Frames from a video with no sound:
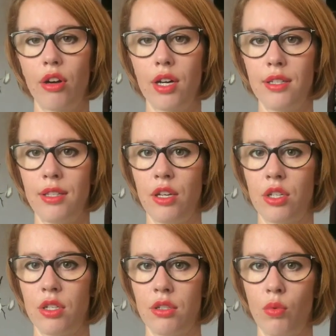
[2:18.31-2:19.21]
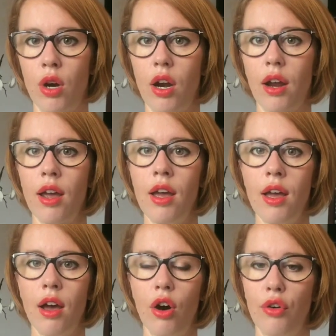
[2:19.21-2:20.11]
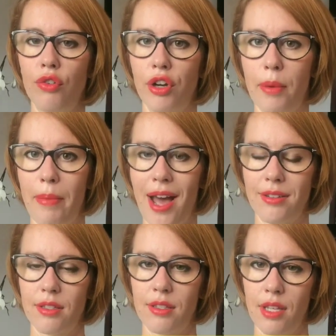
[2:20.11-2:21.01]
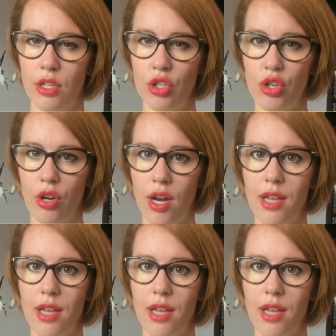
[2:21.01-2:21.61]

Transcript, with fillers: organizations work over the past century.